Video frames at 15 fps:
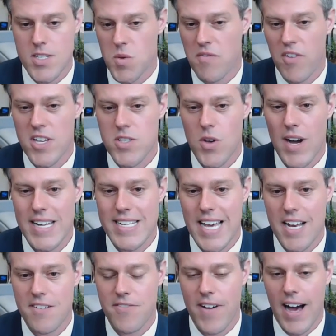We've also
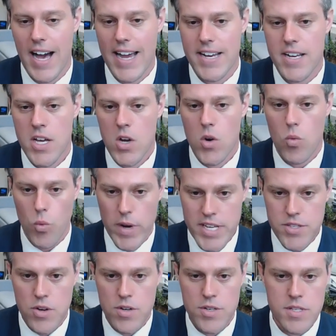identified
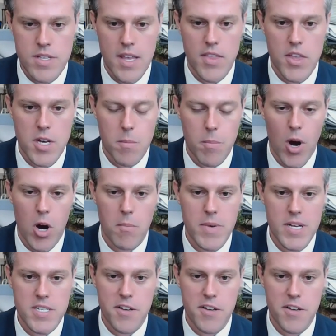resources at the department